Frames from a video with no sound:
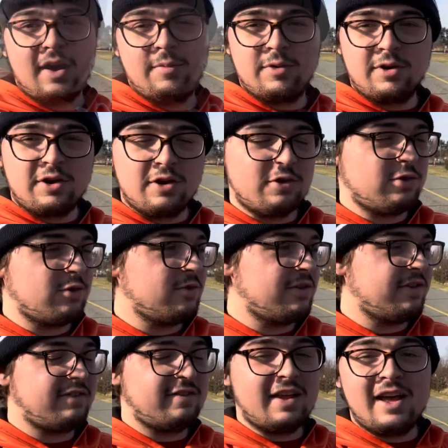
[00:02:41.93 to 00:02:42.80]
I'm going to go through
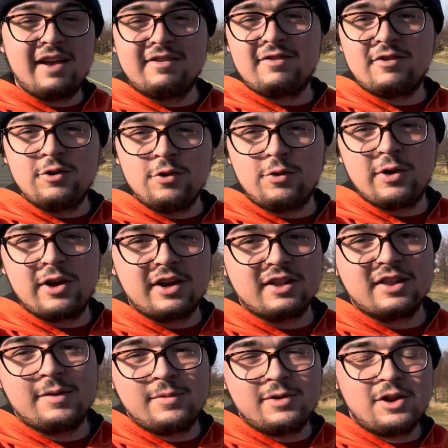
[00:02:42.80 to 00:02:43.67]
these last 2 quick
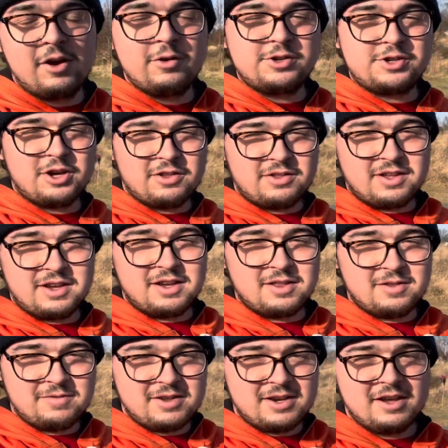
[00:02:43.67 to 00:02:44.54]
and let me know what y'all think
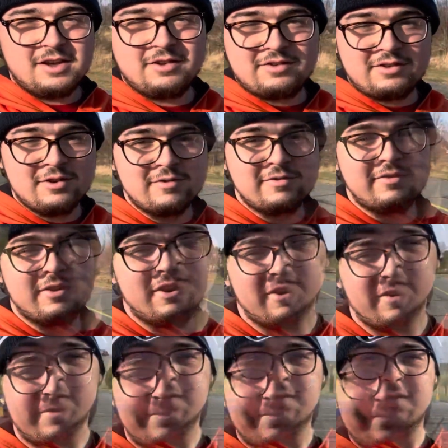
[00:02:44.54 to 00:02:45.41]
of the video so
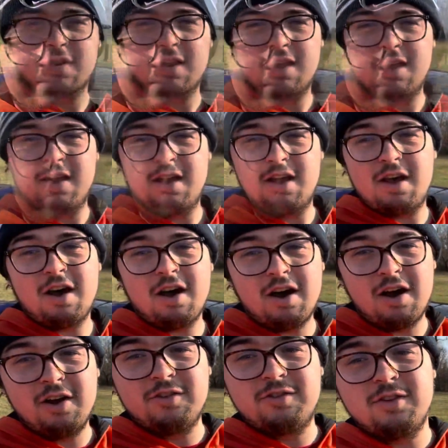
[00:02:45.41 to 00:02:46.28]
far.
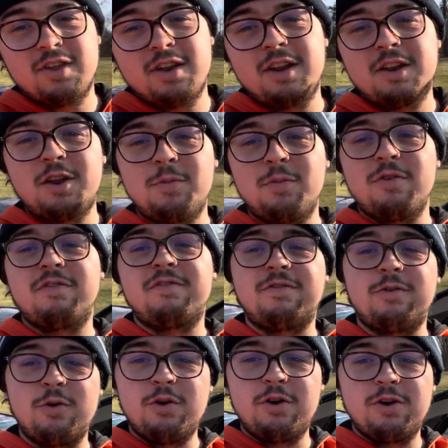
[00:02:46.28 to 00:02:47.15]
Alright, so then at number
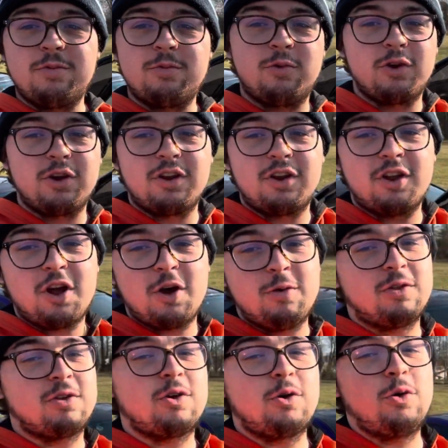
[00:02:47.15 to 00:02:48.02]
4, we're going to go
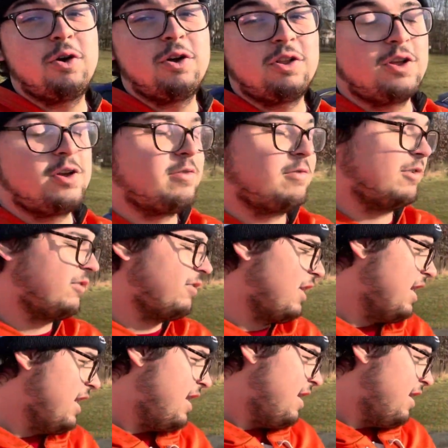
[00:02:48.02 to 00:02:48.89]
with coilovers.
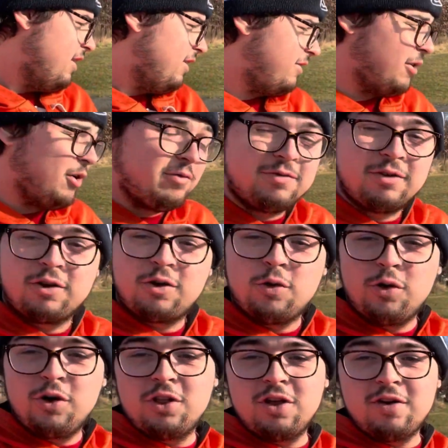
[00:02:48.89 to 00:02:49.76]
So for
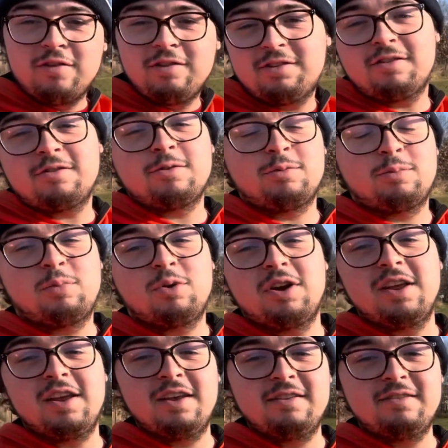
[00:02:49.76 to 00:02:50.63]
coilovers, this is a
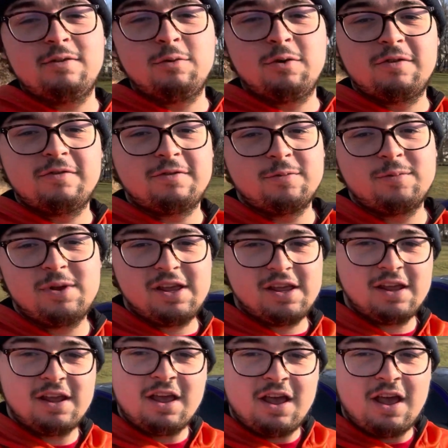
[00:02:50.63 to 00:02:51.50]
pretty easy one for
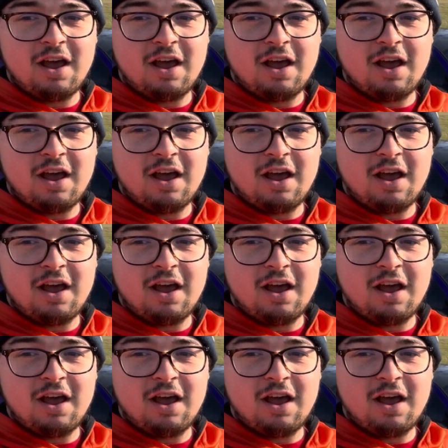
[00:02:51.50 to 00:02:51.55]
me.